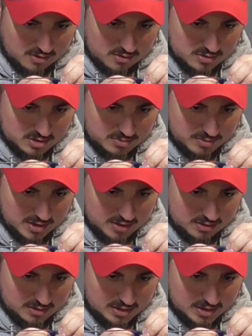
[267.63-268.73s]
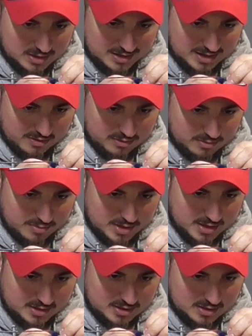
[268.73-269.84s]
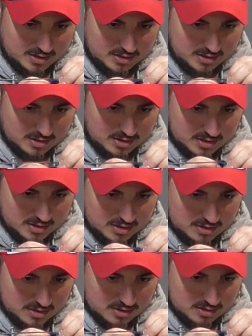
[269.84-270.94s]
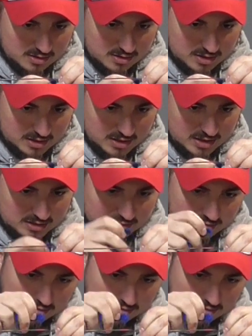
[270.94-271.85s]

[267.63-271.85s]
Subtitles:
or Archery Supply online. I would have bet they got